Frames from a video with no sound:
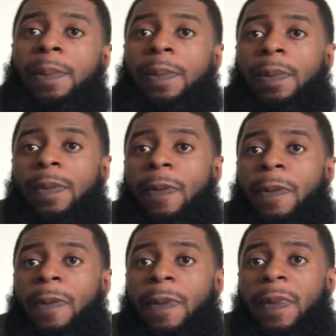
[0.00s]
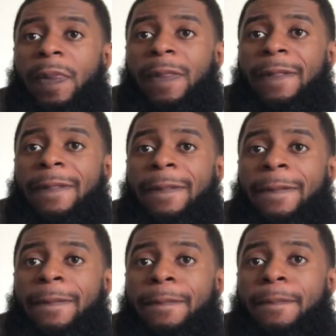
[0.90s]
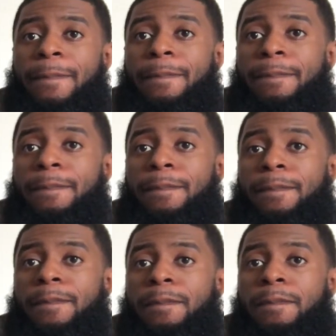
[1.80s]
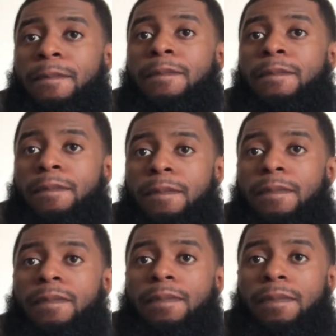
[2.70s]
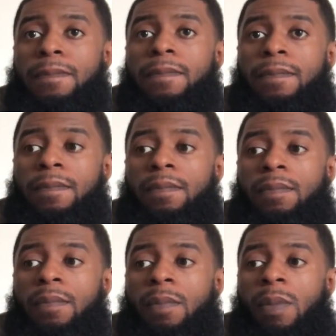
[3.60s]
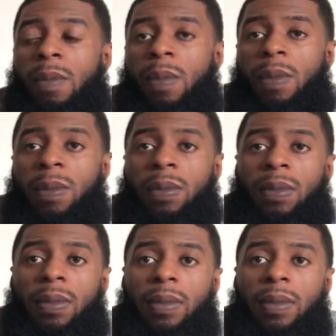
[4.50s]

This person isn't speaking.